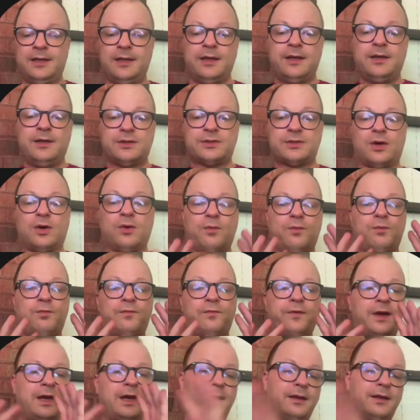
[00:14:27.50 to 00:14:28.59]
So
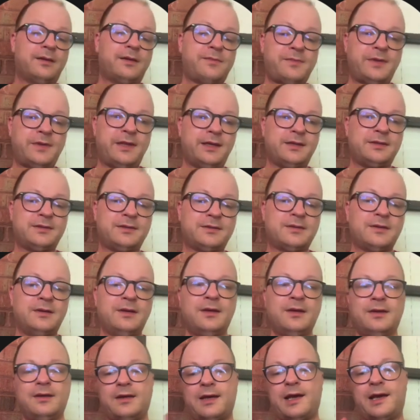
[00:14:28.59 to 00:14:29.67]
forget this
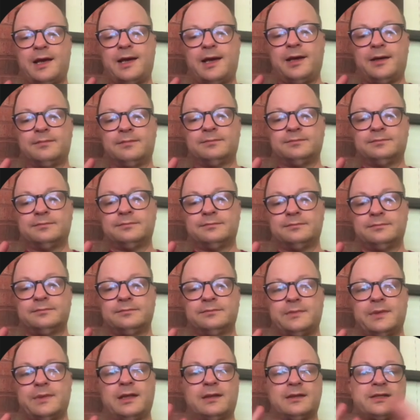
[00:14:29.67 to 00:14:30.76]

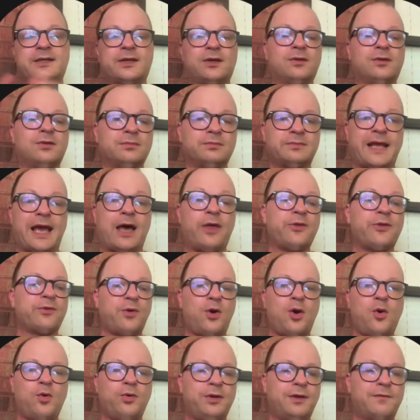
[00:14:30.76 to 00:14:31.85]
until down the
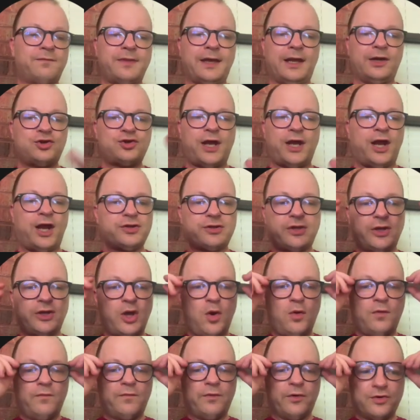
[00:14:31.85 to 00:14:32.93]
road if they change the
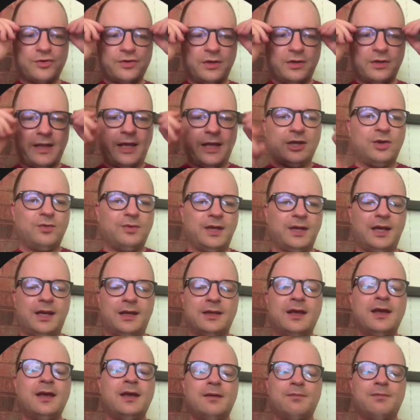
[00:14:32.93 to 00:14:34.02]
Node version that you need,
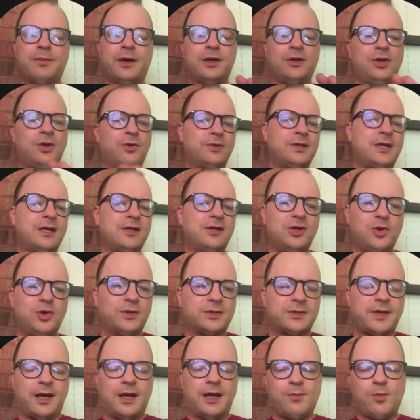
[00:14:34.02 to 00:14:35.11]
but you don't need to do
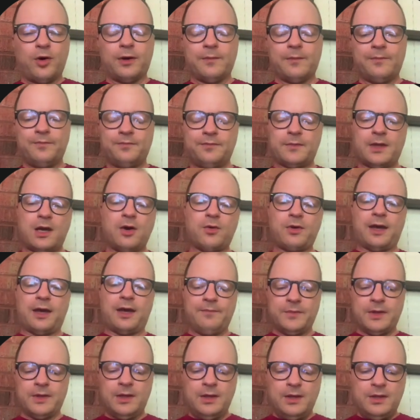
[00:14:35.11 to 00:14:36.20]
this anymore. Okay,
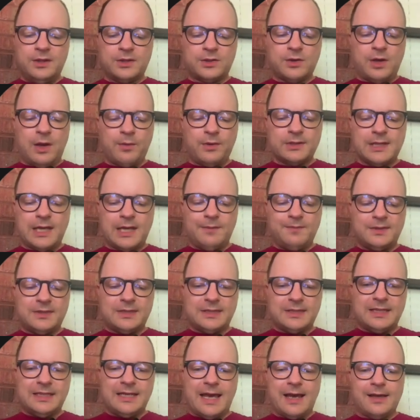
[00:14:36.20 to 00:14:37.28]
so I'm going to type
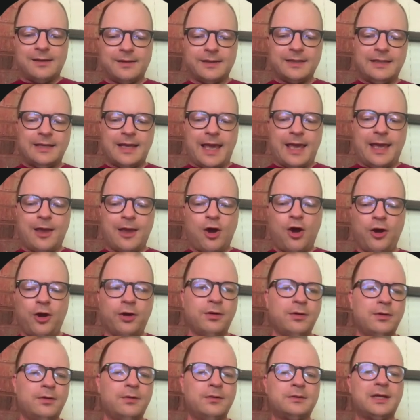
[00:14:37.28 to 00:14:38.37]

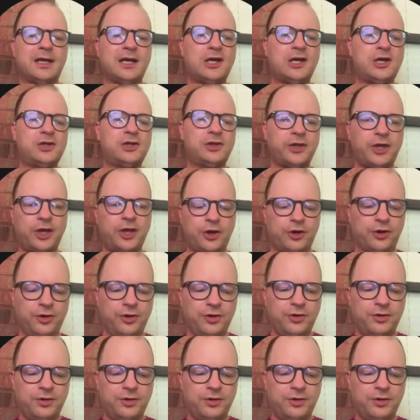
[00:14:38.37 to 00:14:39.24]
CLEAR to clear